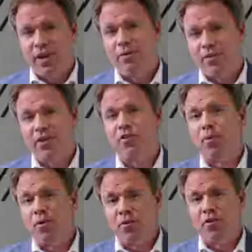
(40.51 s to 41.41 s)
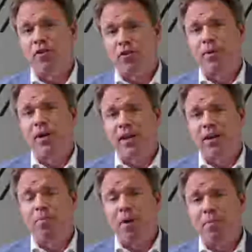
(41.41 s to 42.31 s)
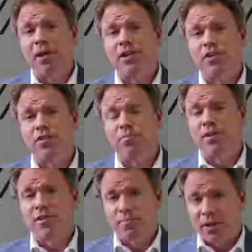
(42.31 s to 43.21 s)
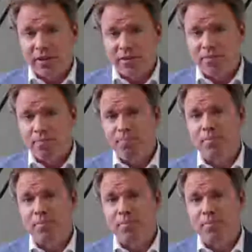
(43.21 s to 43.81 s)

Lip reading: I would say, exposed to vulnerability are populations who've been displaced.